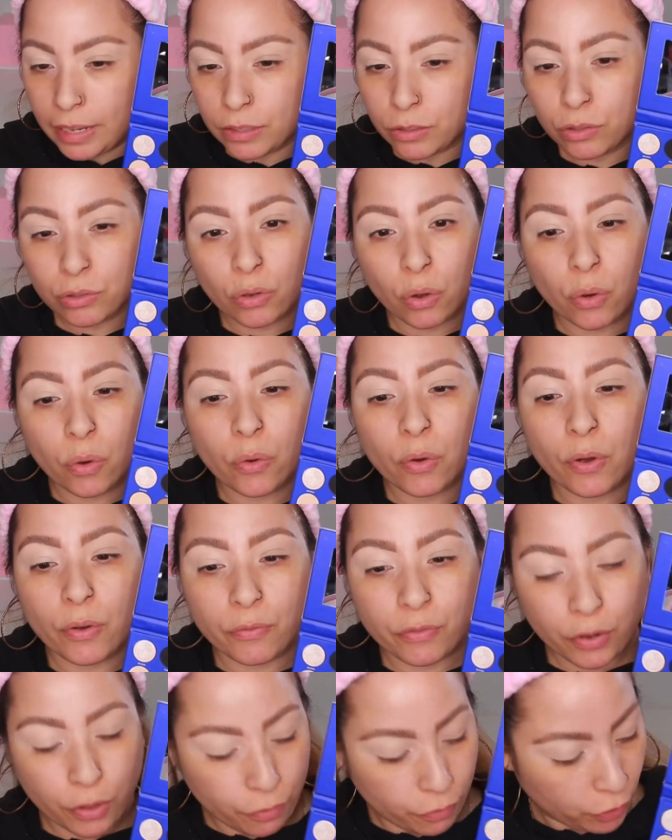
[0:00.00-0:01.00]
so
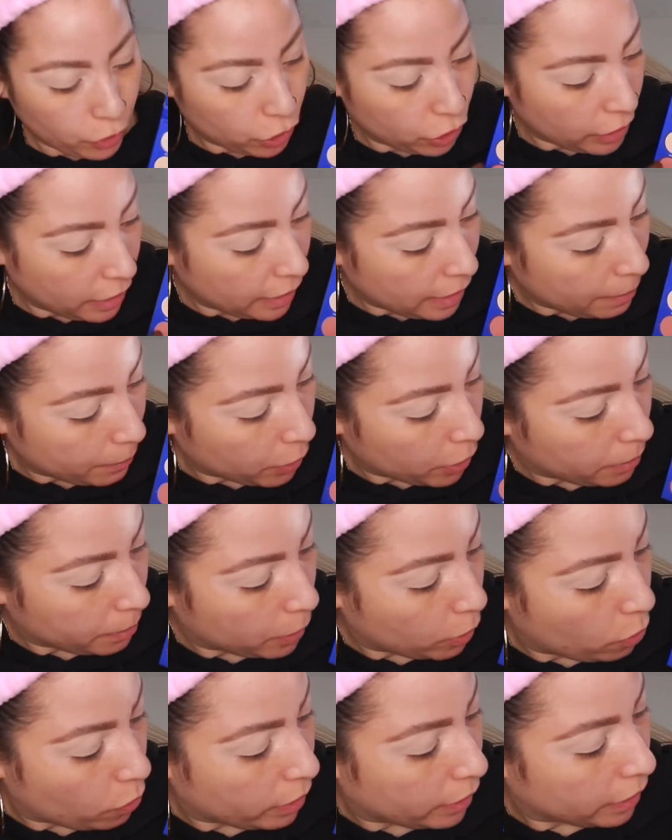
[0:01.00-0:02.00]
for the first shade, I'm going to be
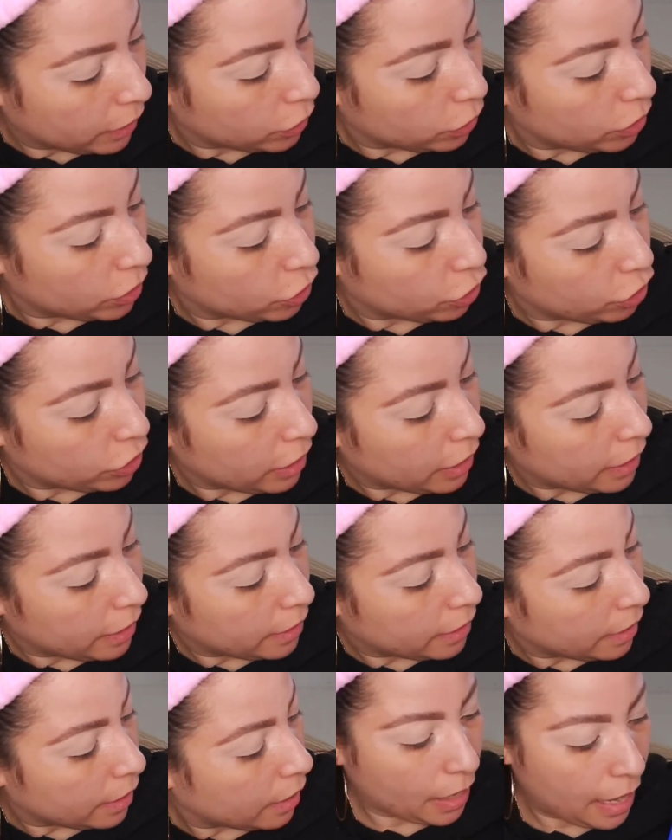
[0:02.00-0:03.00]
going into the
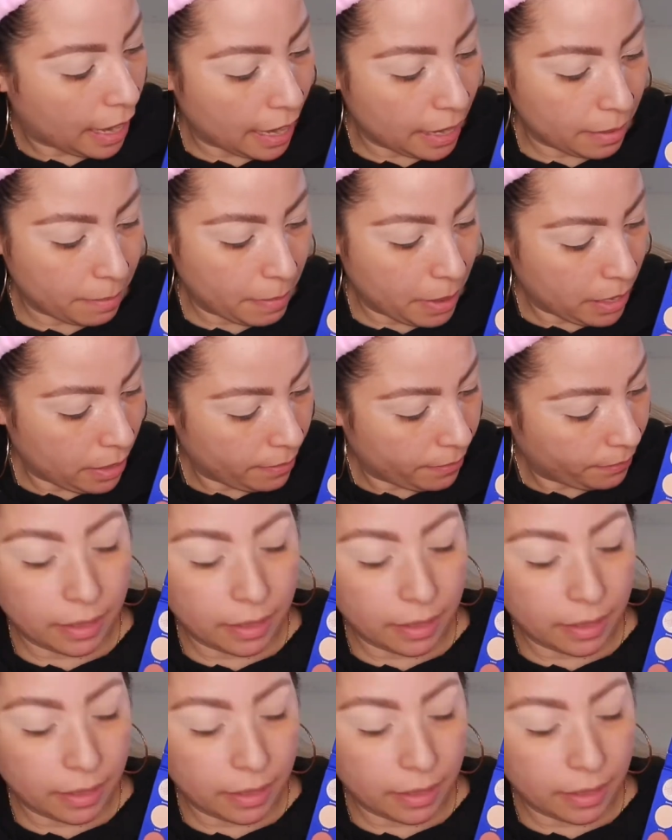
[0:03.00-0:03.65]
shade Alma.